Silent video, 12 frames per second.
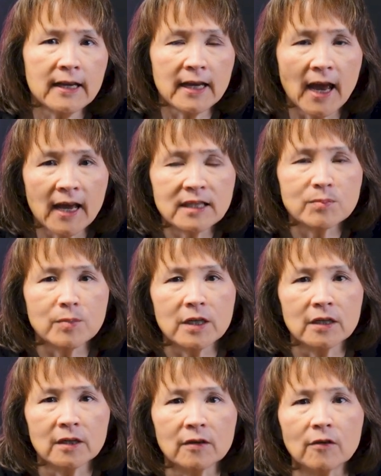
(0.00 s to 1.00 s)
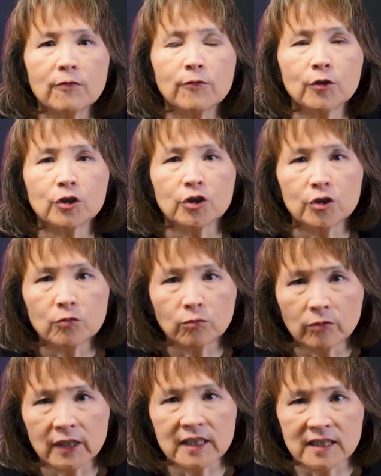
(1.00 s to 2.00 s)
has been for good
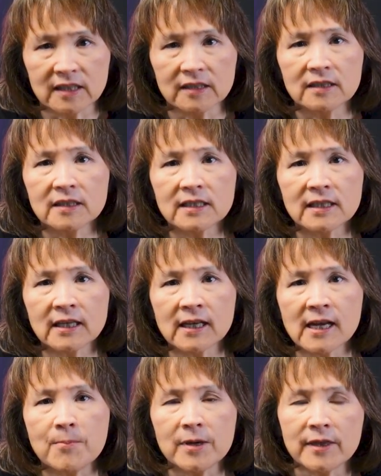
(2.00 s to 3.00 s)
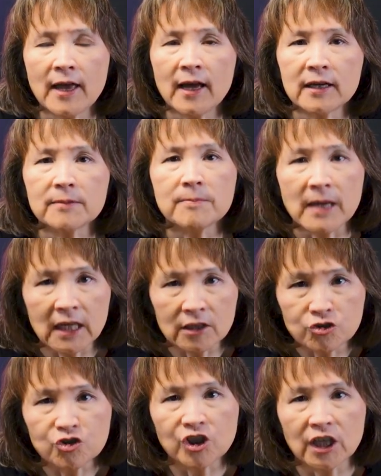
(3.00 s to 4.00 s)
reasons, but that may
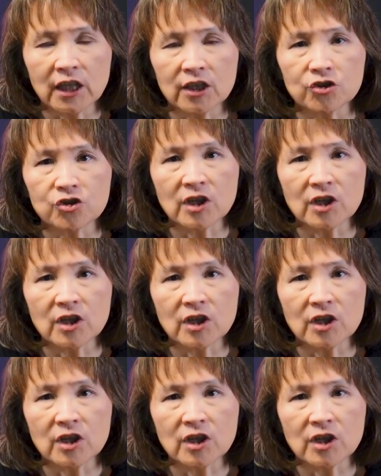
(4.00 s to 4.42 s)
change,